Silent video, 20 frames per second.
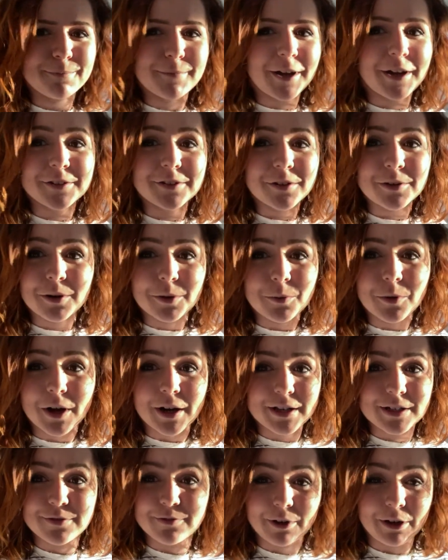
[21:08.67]
I don't know why,
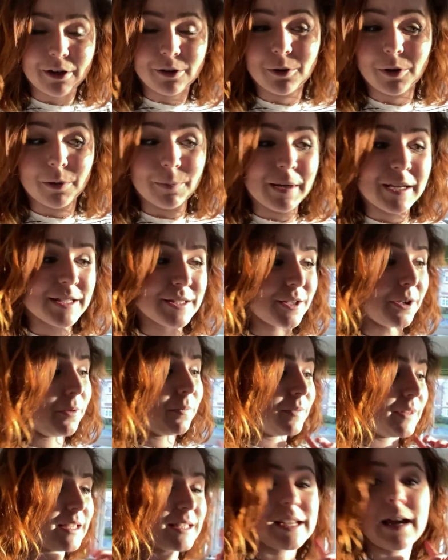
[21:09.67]
it's really annoying me, so
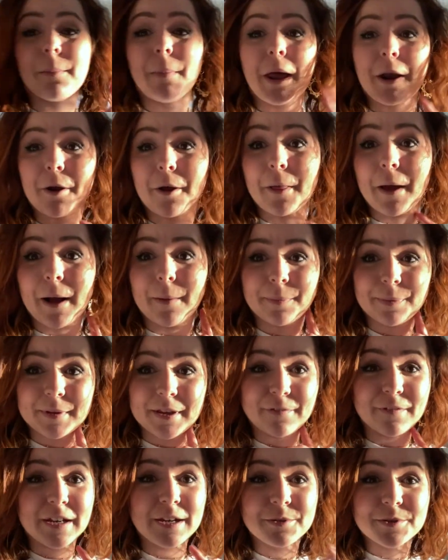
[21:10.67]
need to get better at that.
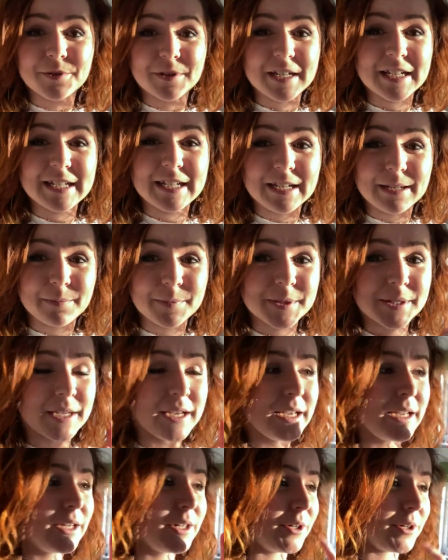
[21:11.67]
If anyone's got any tips
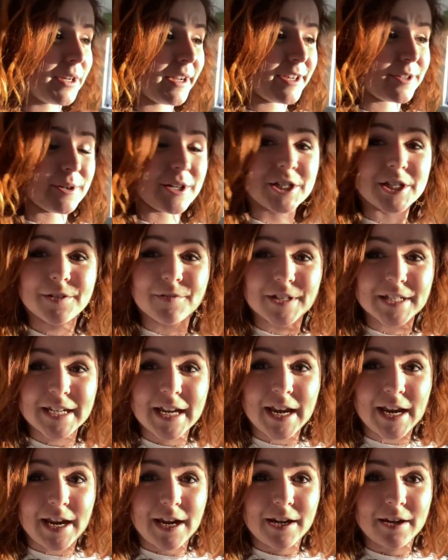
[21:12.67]
on how to actually
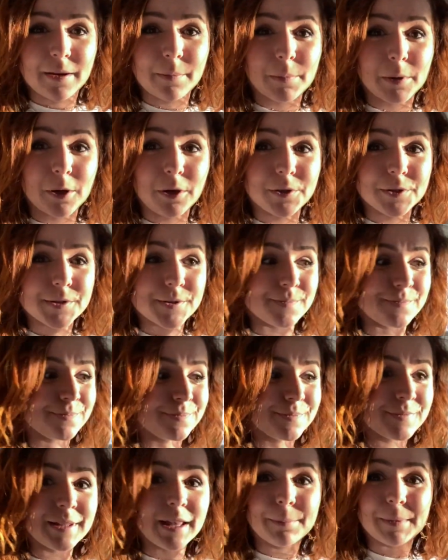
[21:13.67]
retain plots,
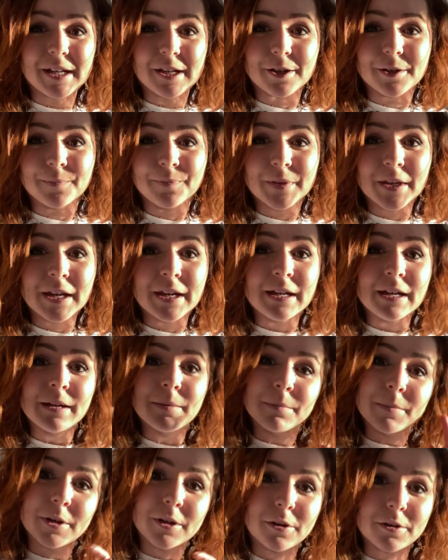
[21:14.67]
let me know. I'm
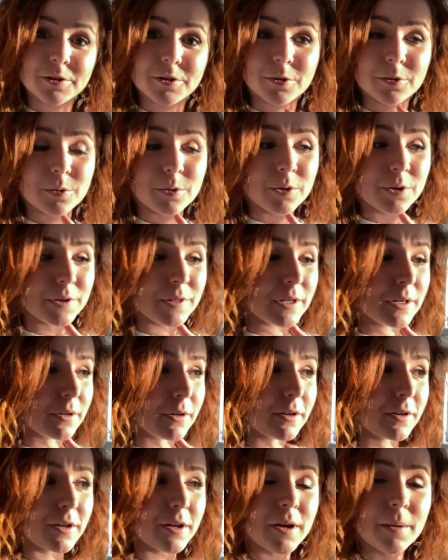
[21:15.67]
gonna go on a dog walk, and then I'm
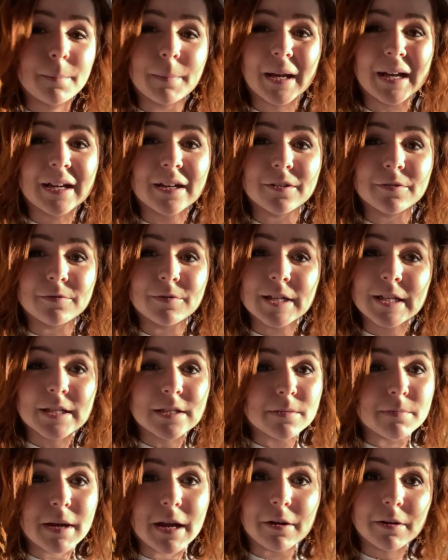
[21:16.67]
gonna come back and read
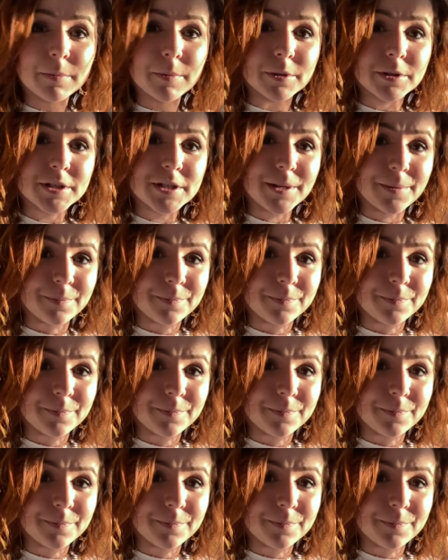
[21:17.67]
some Harry Potter.